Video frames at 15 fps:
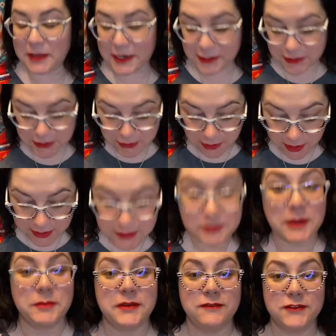It just cracks me
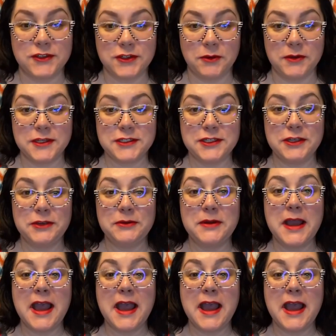up even showing it to you.